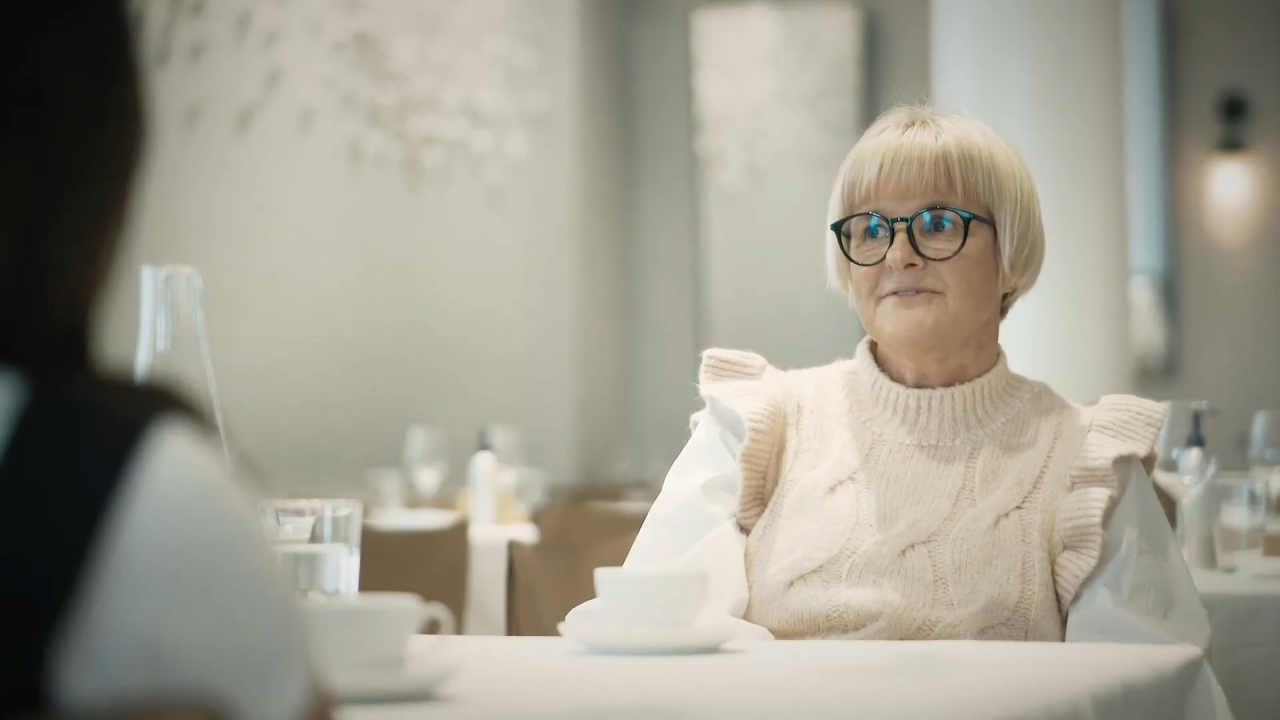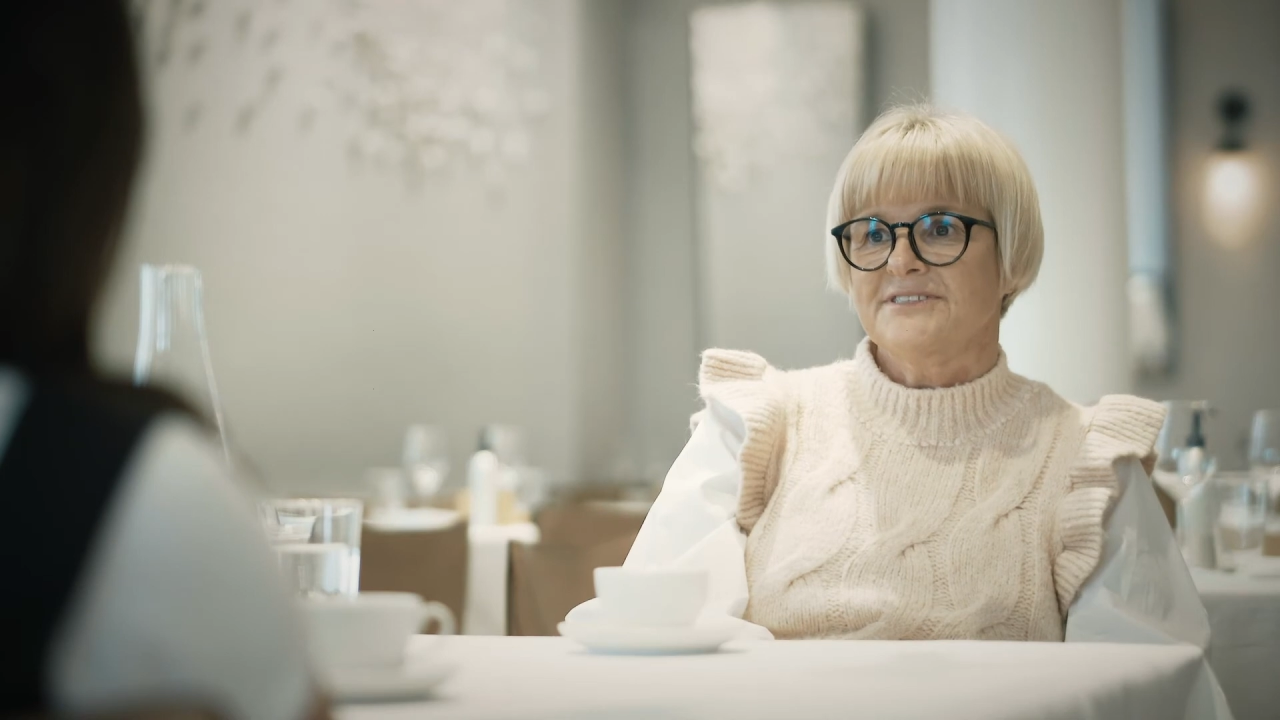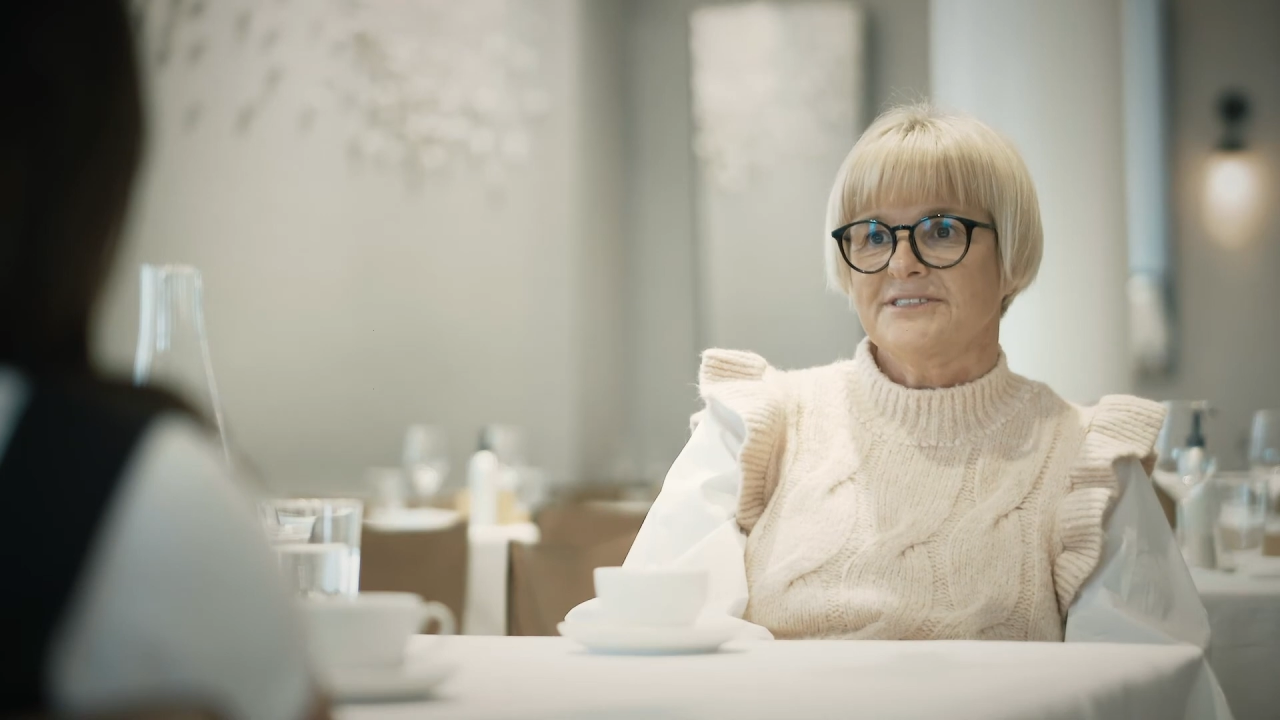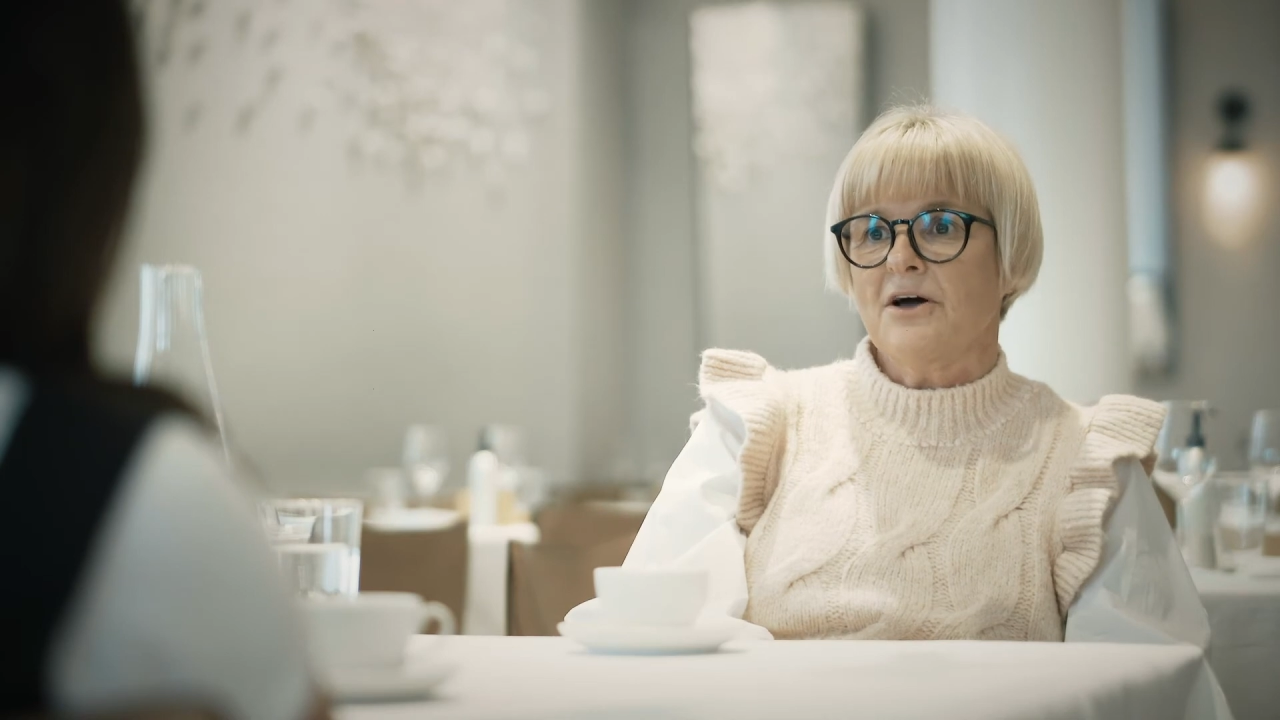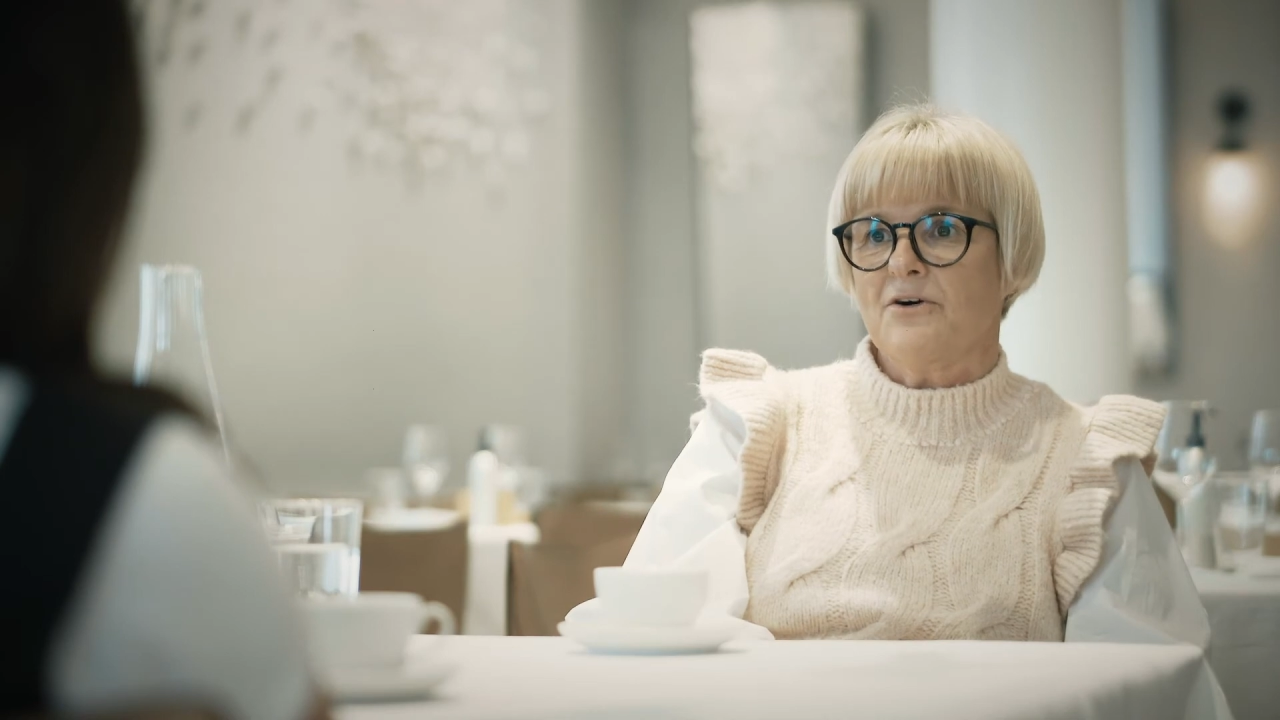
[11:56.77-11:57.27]

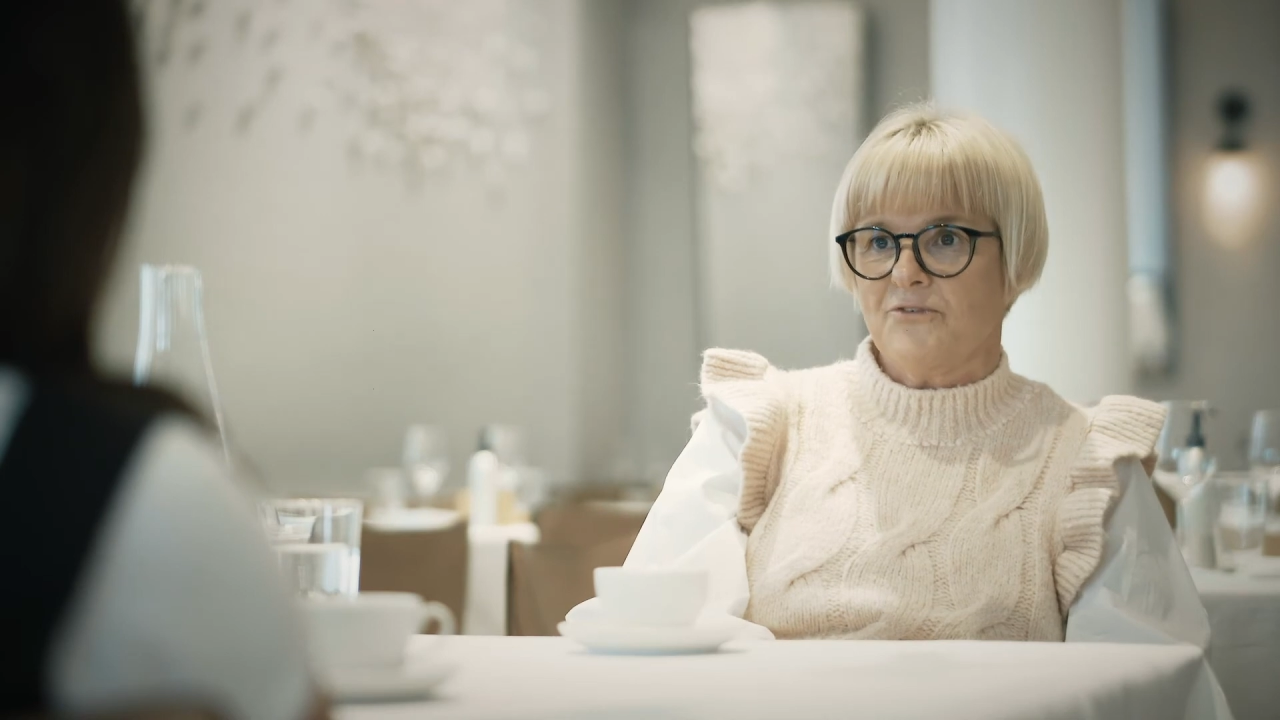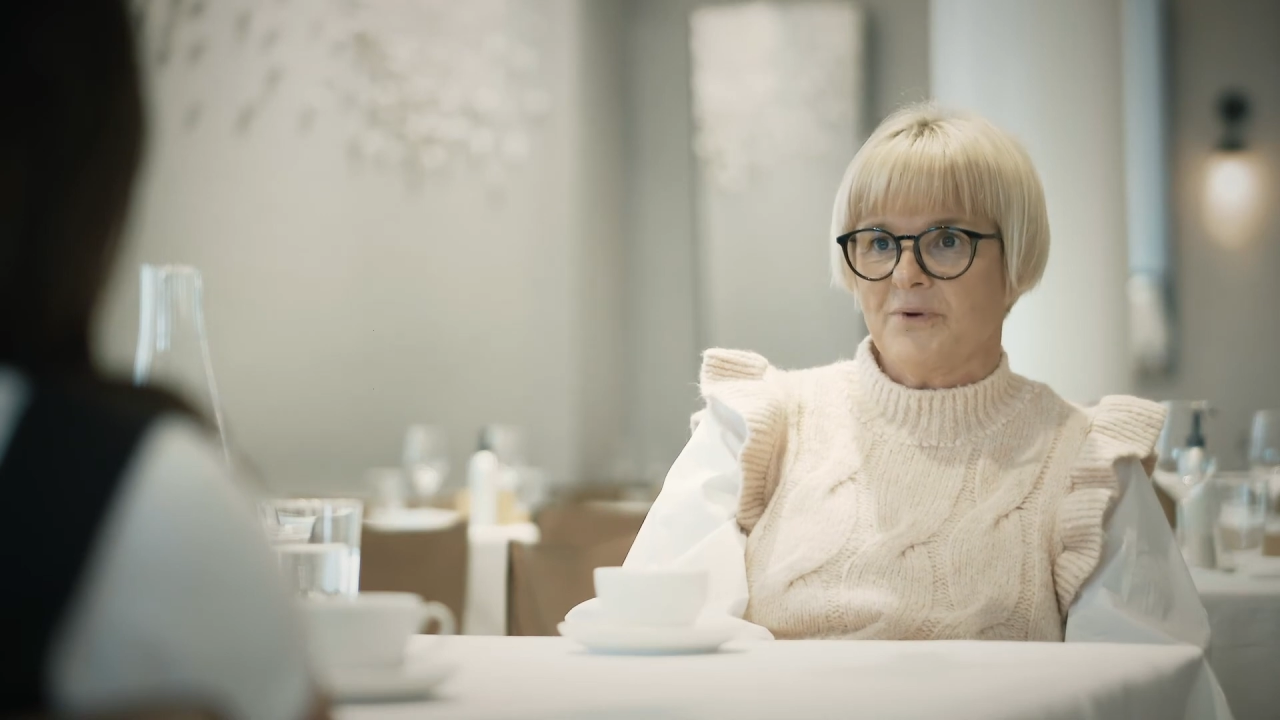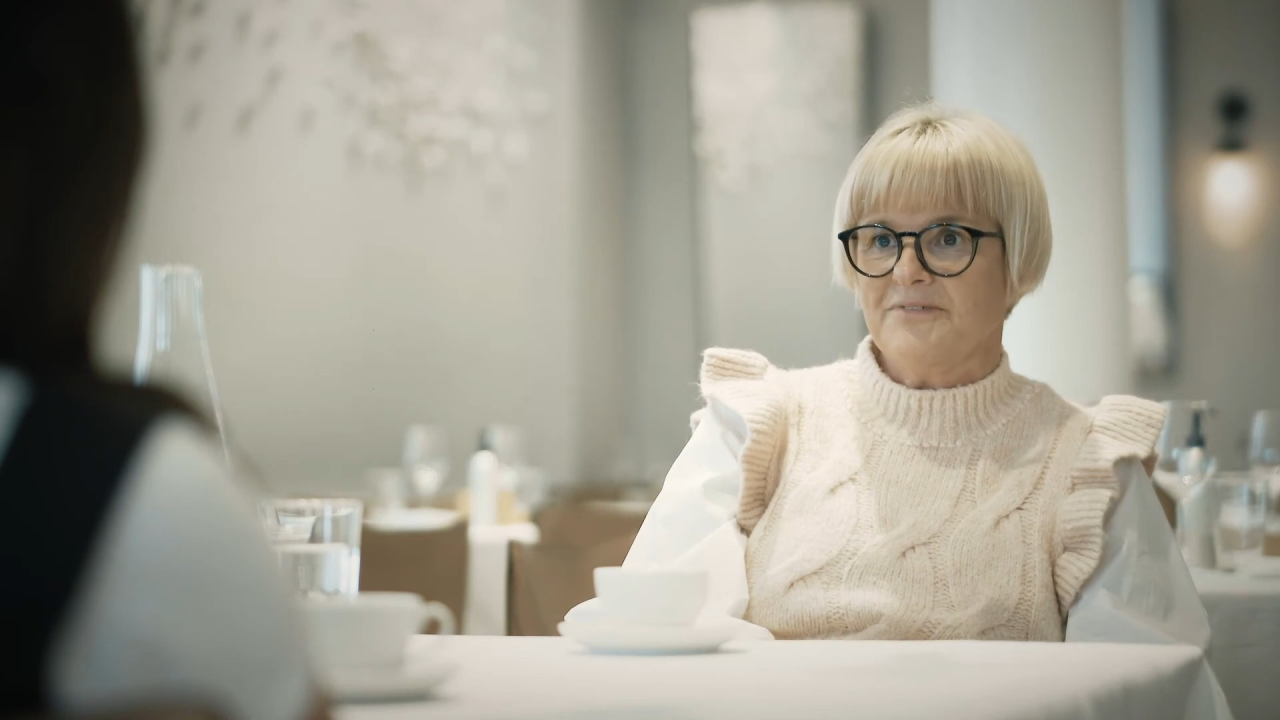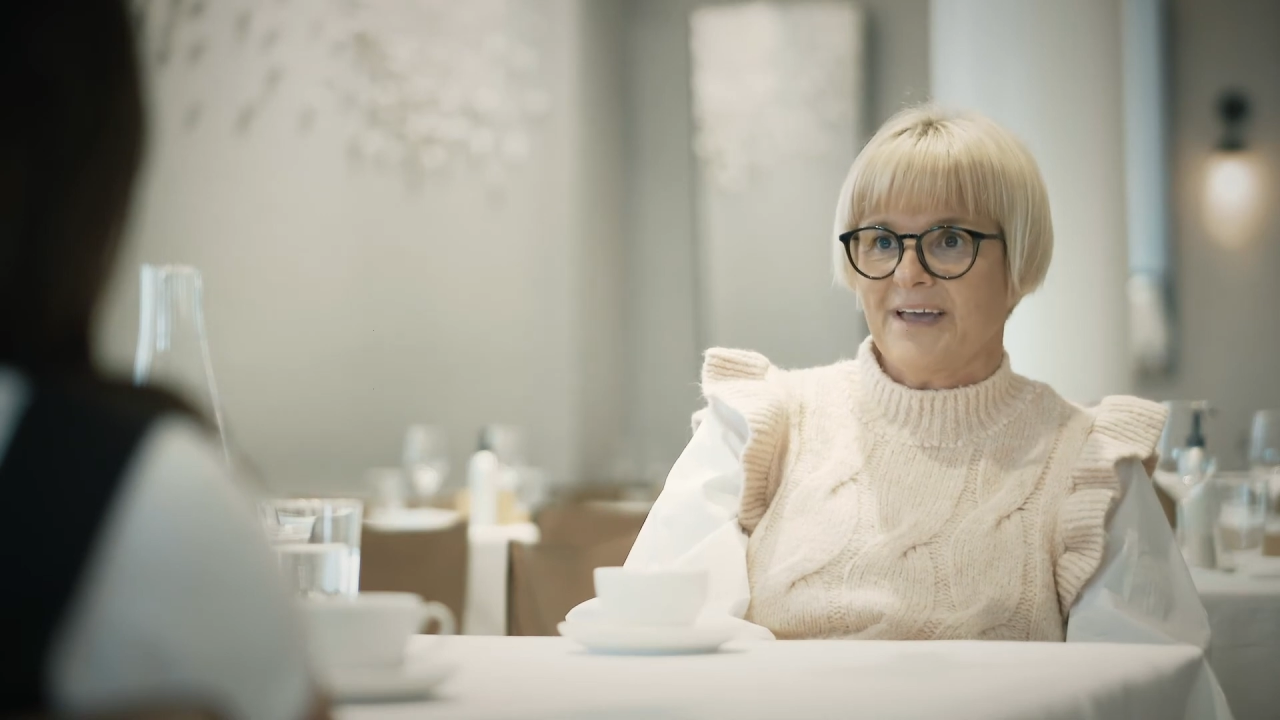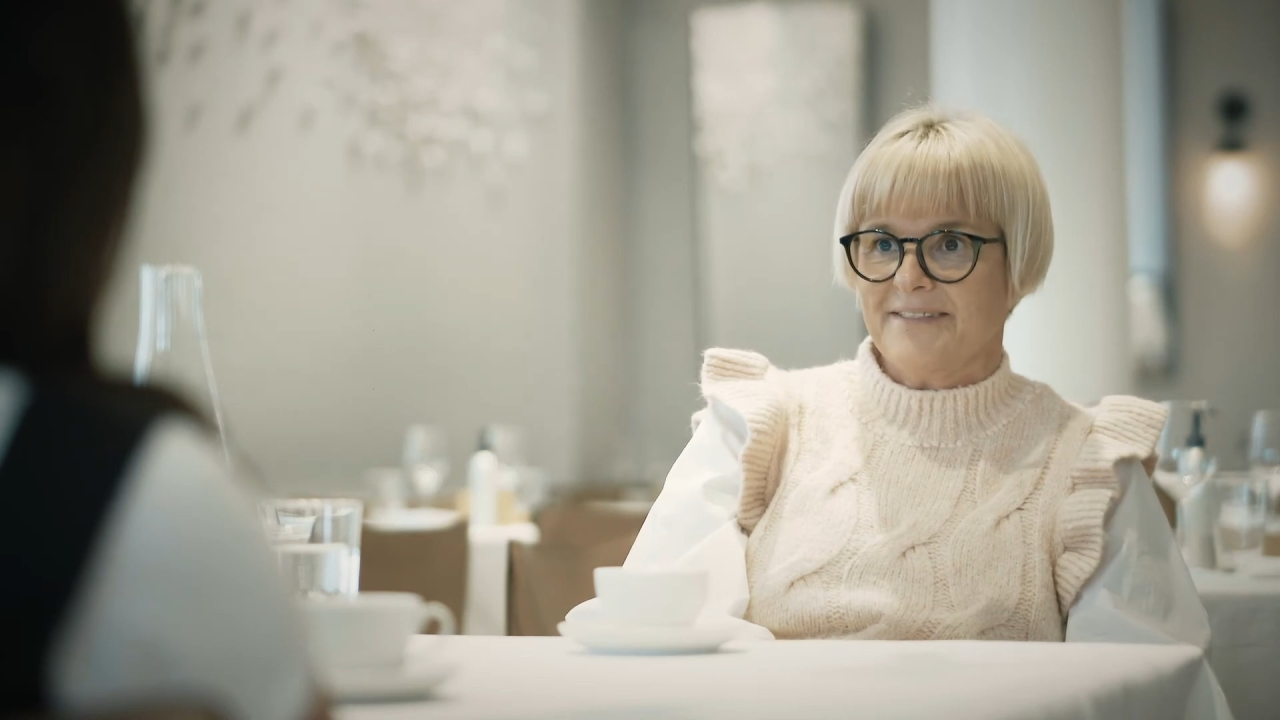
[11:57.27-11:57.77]
staff
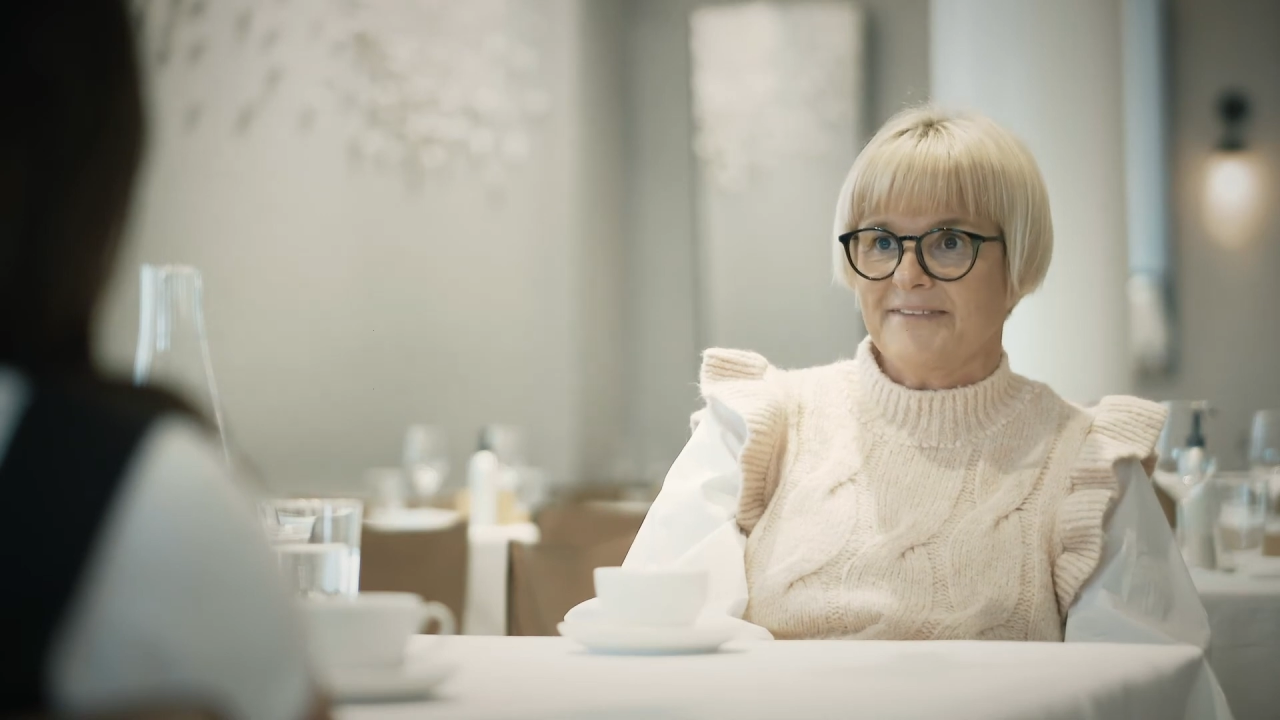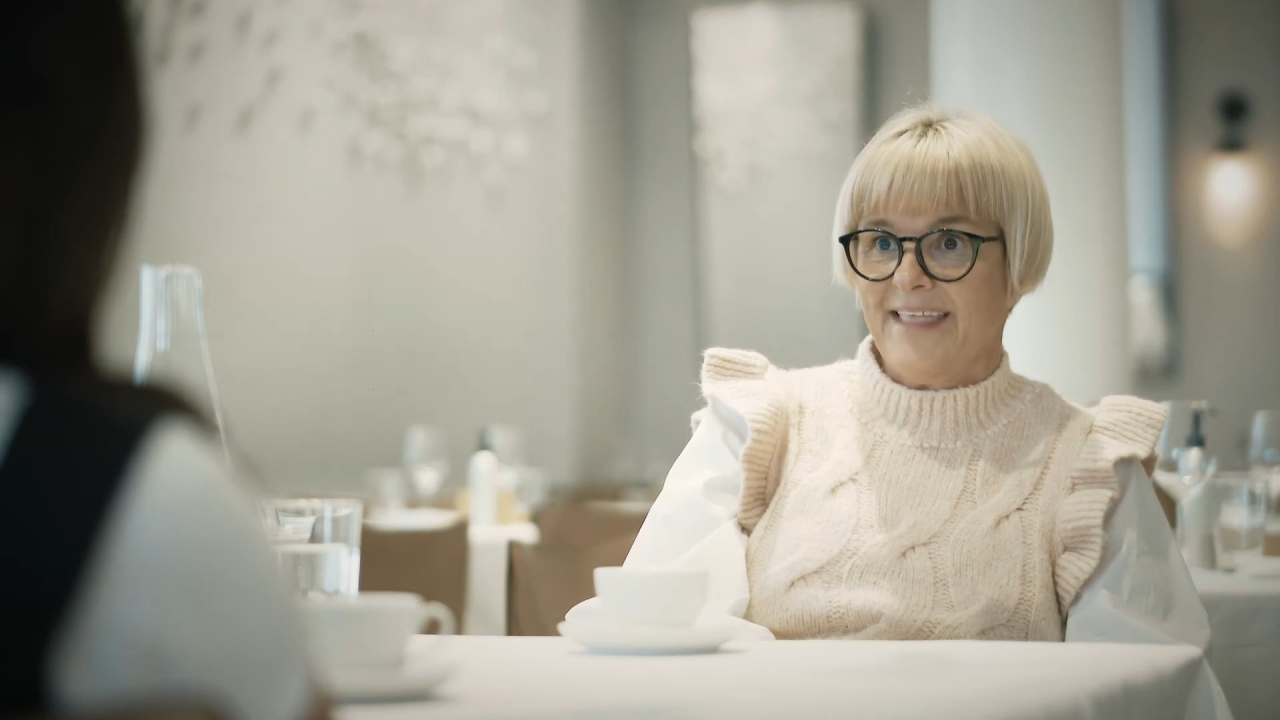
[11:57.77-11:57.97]
we've had